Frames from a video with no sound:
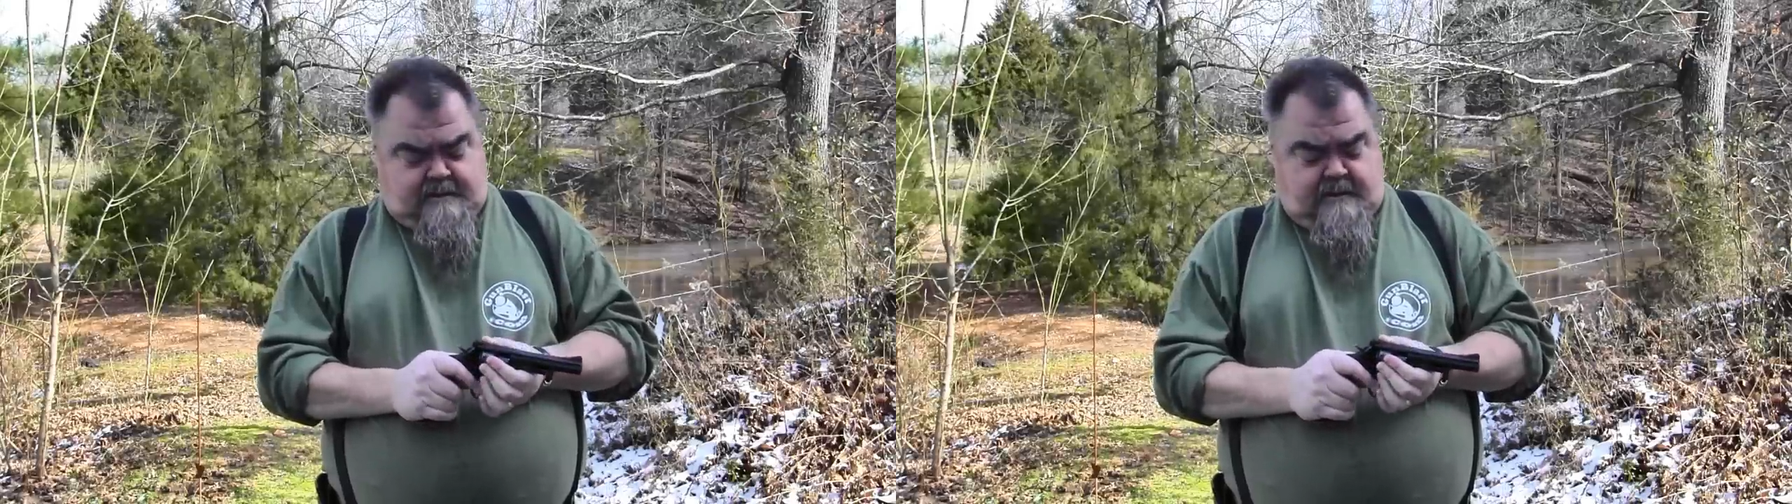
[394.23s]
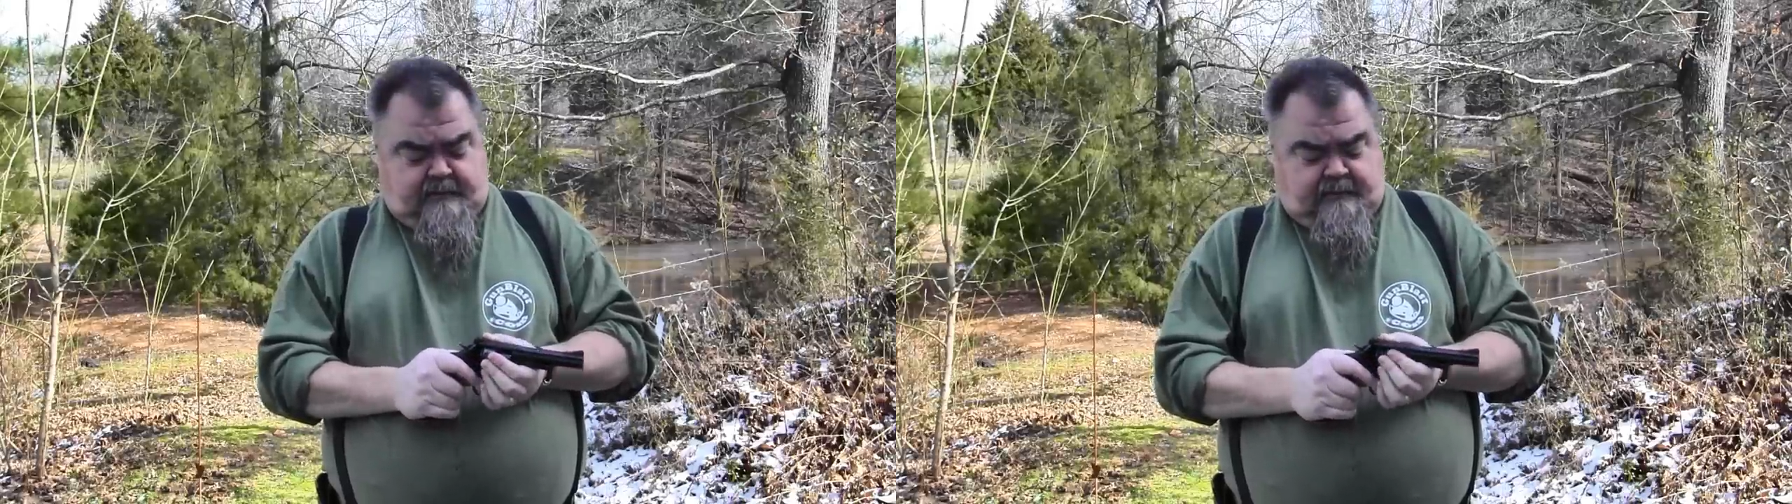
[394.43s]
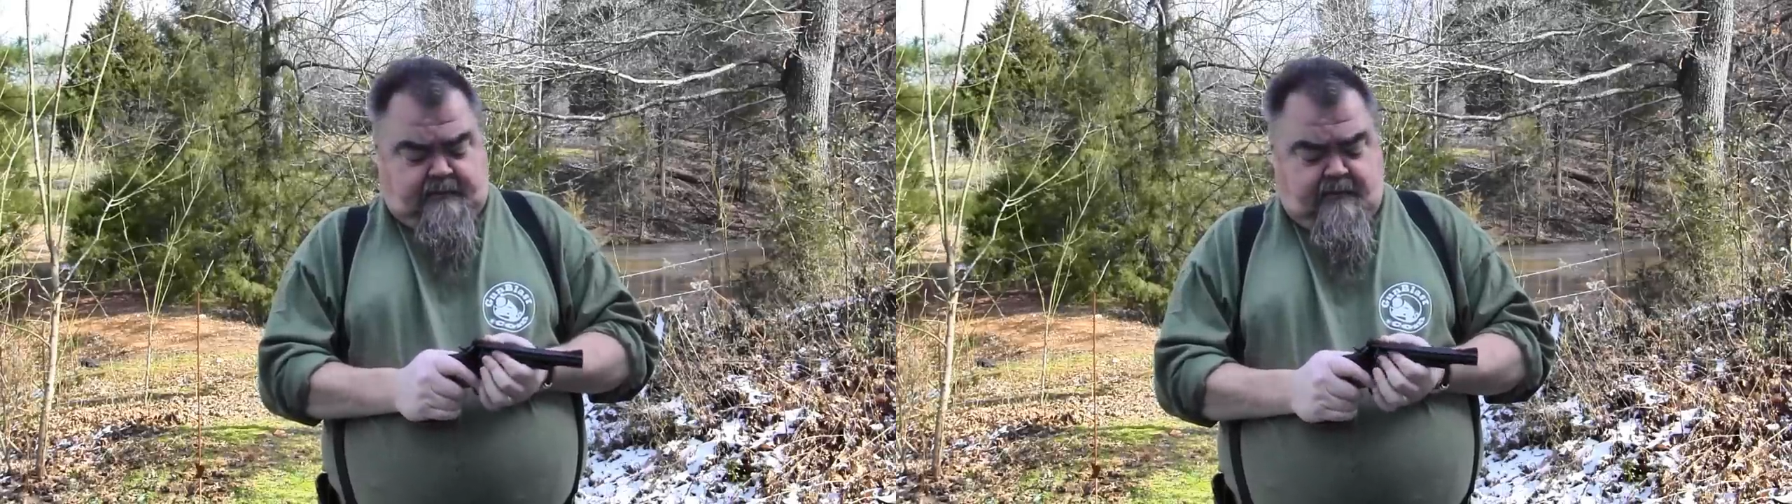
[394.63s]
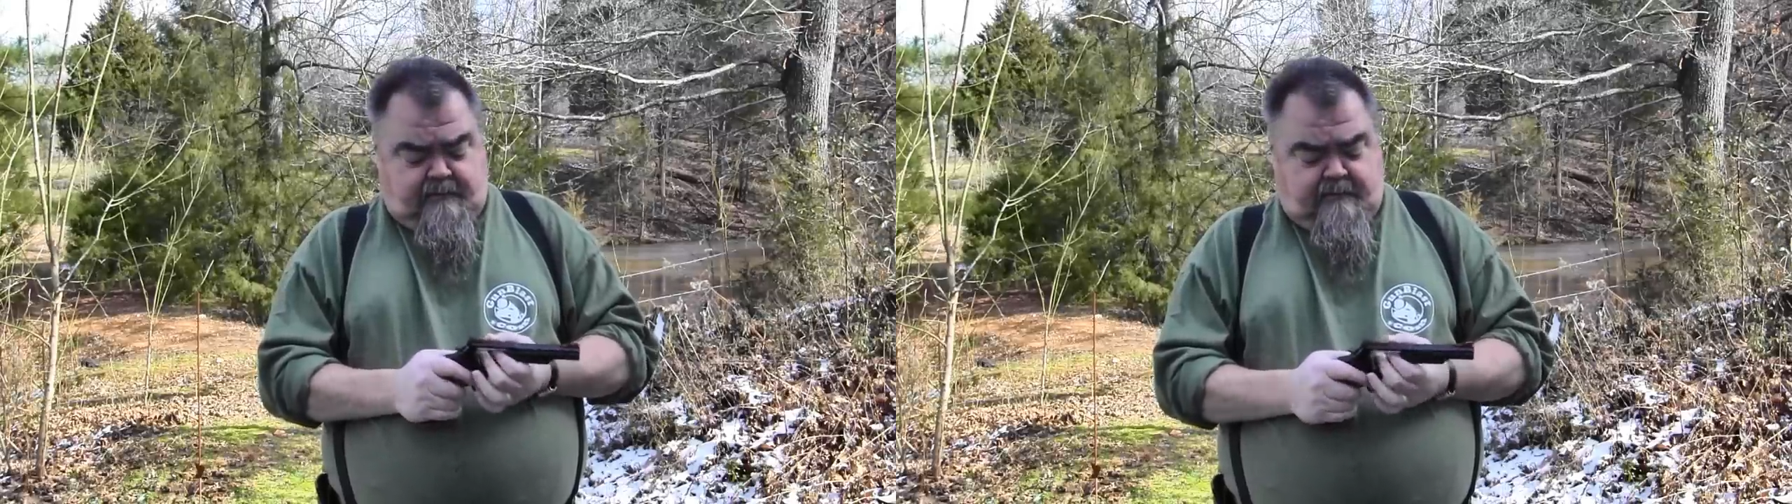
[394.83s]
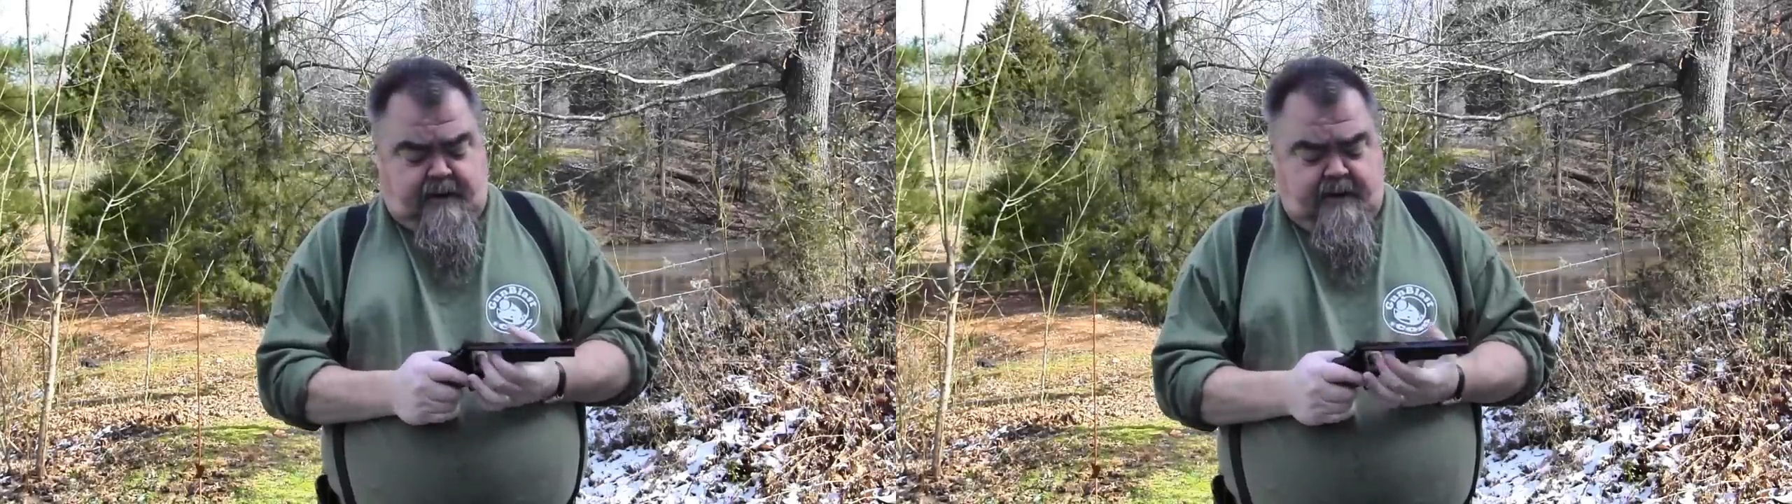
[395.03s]
There's
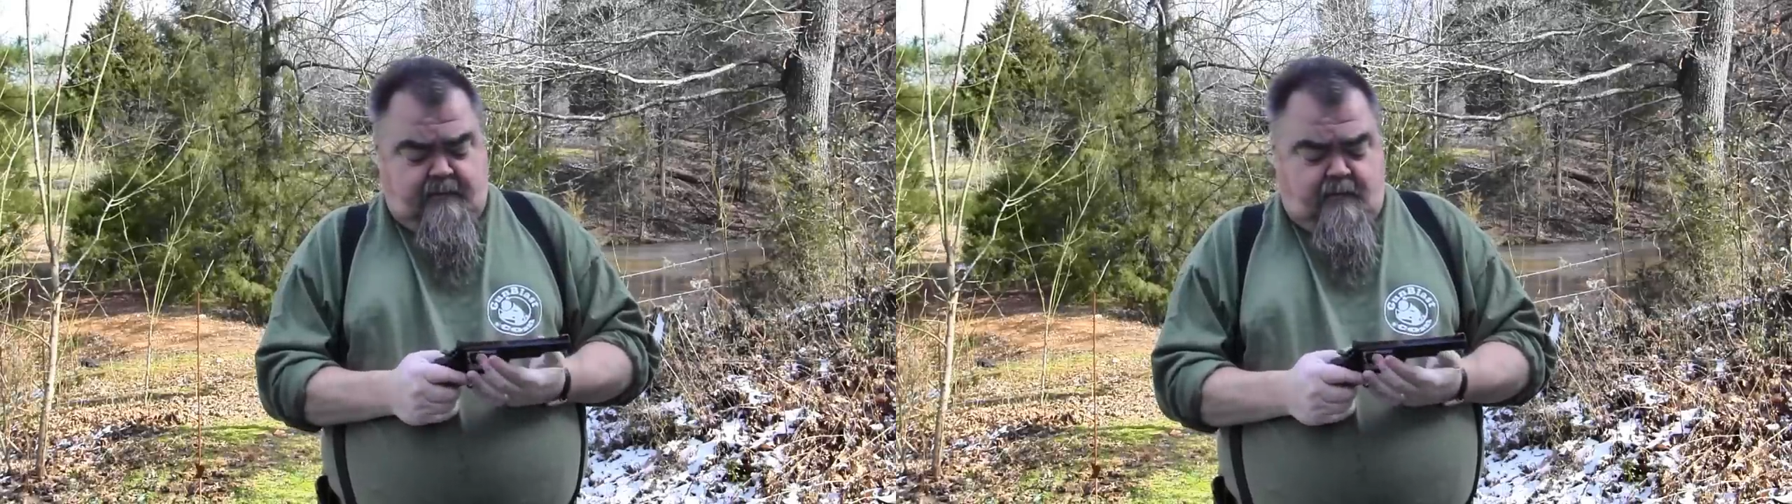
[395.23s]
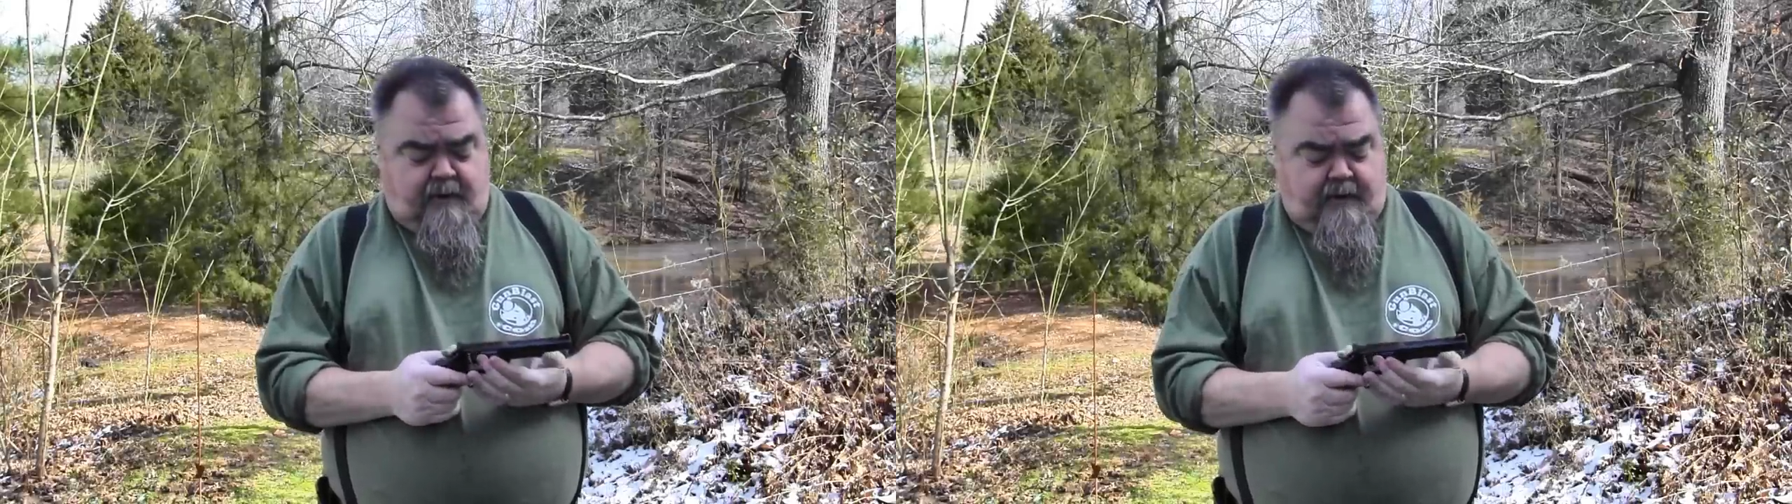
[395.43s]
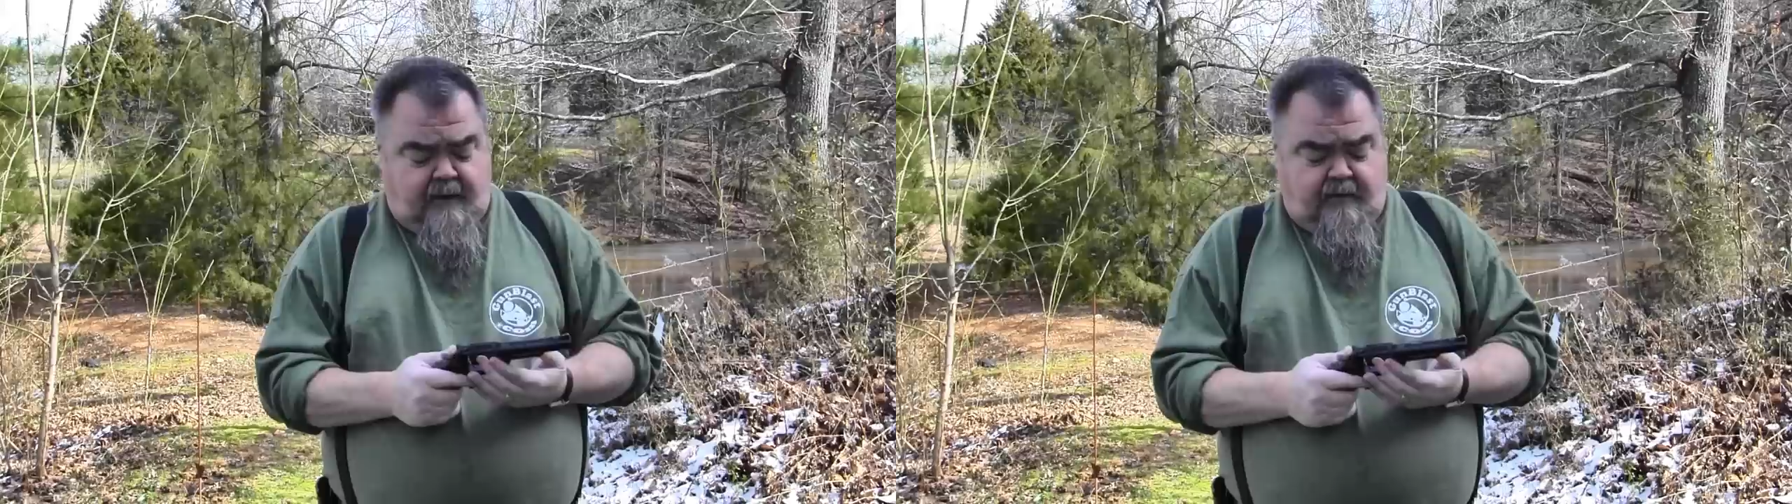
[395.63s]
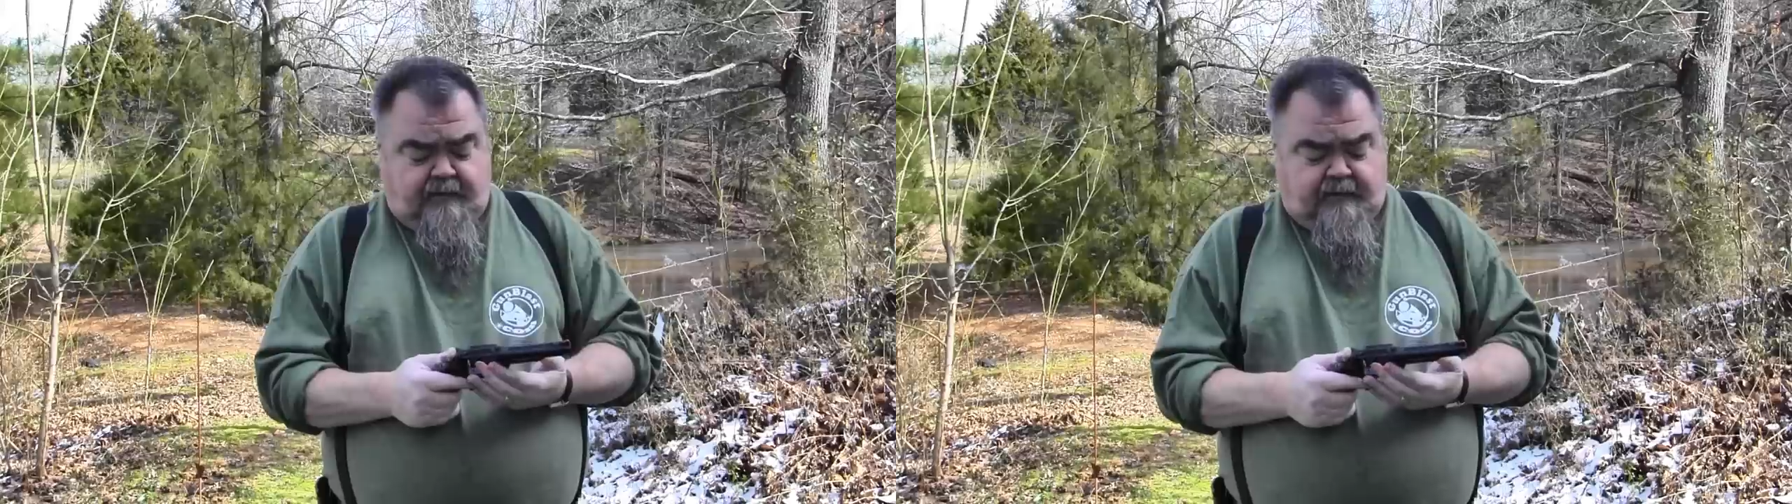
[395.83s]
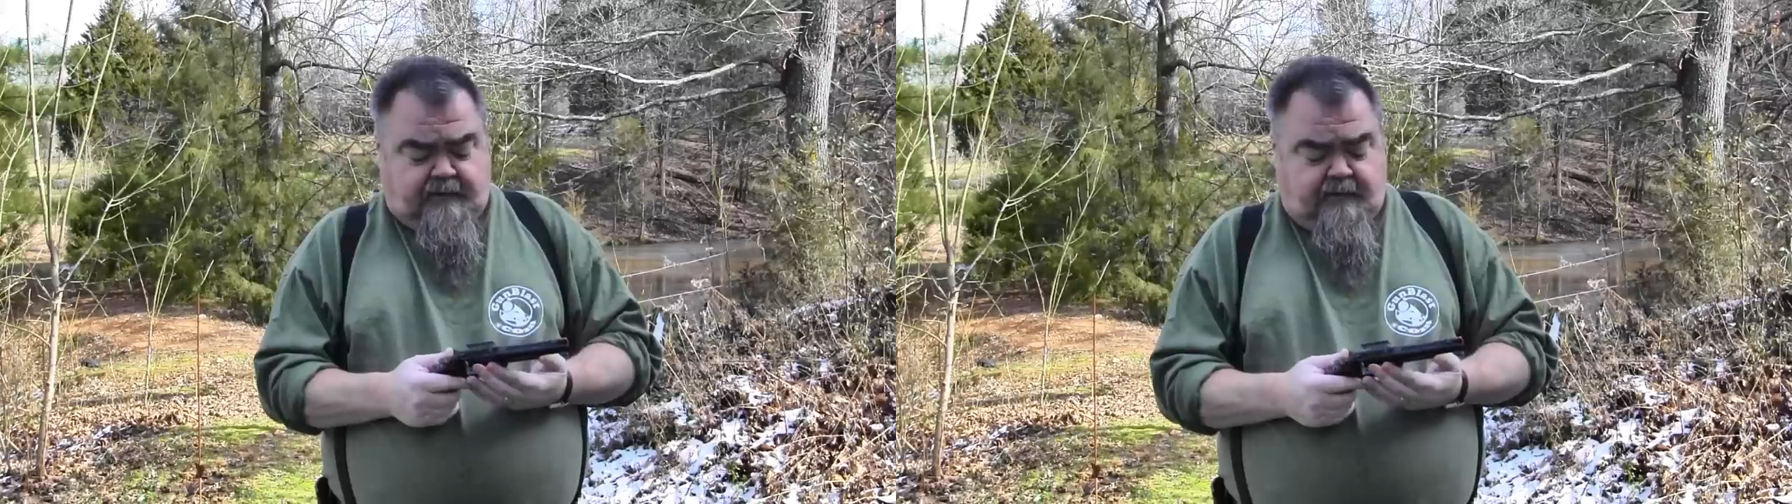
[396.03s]
either one of those is